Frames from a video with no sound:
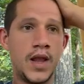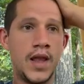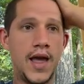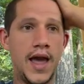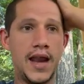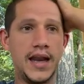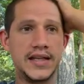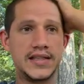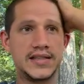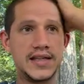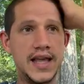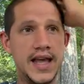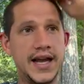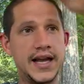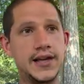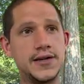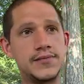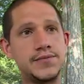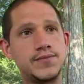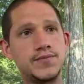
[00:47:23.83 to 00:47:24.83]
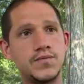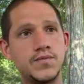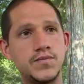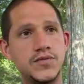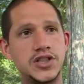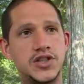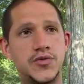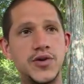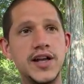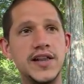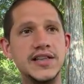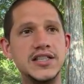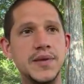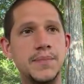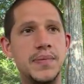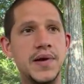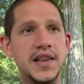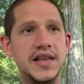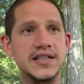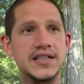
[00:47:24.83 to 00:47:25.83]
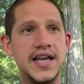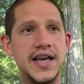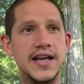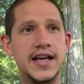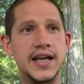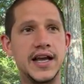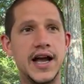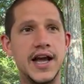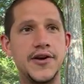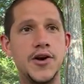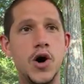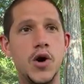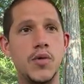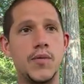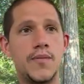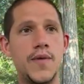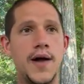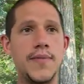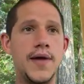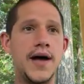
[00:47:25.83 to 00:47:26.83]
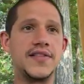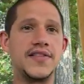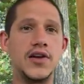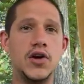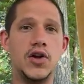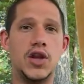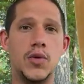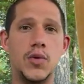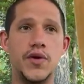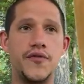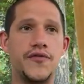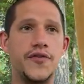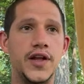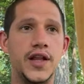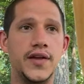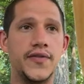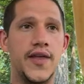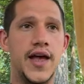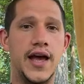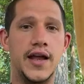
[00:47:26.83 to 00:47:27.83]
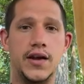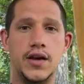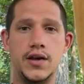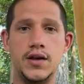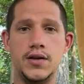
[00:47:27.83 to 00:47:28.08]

And it's like it's really debilitating. I know I'm not the only one feeling that.